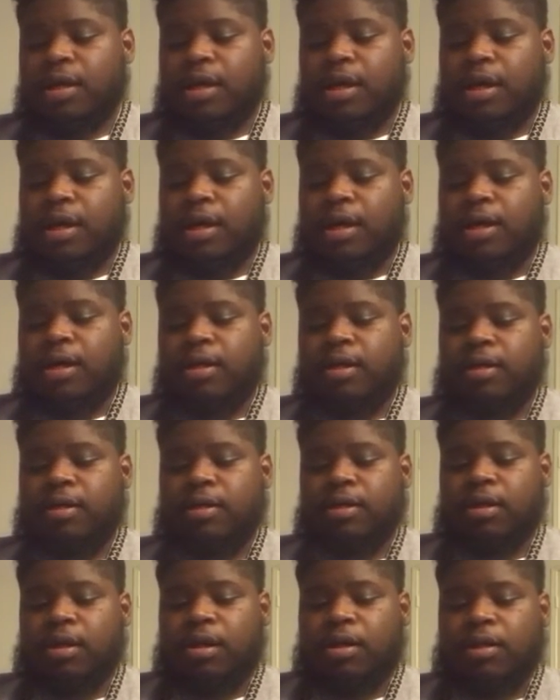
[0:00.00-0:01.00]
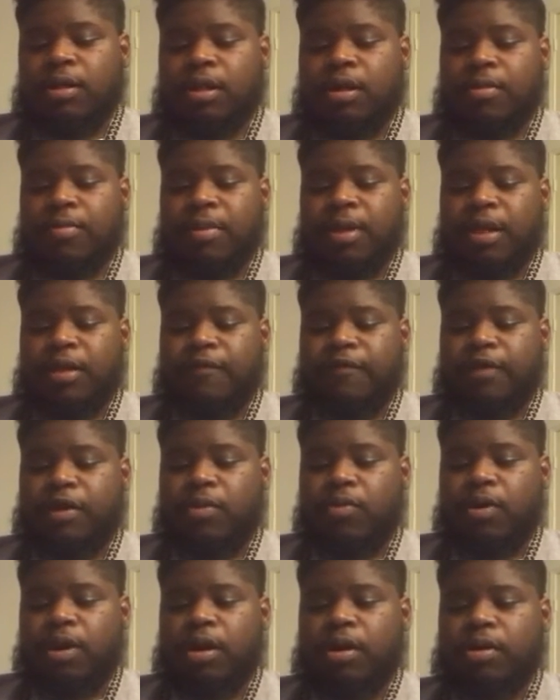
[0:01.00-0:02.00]
uh, they're men of
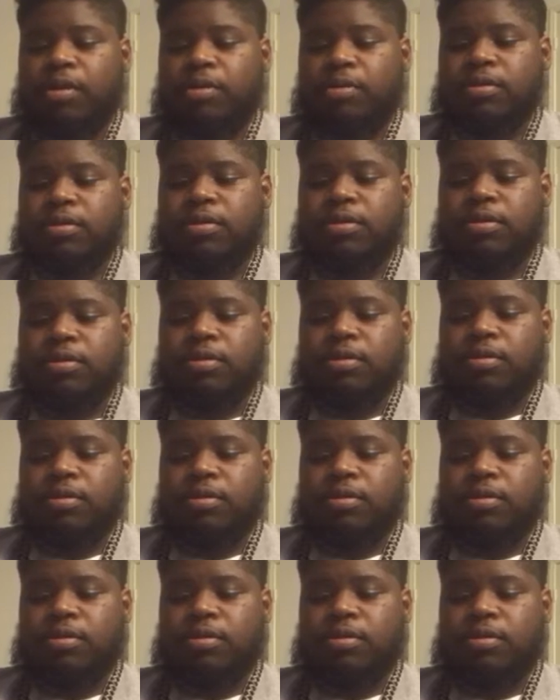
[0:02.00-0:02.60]
their words.